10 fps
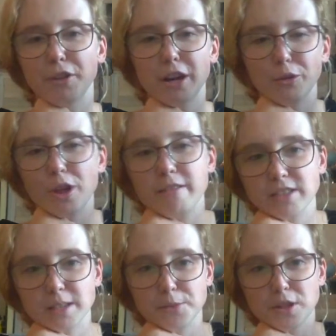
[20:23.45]
it'll
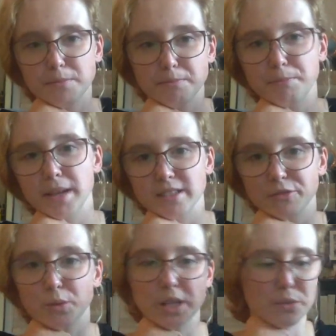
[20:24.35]
obviously be on the best of
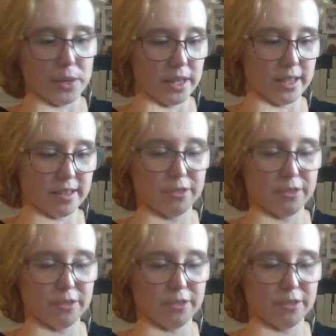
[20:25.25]
2020 list.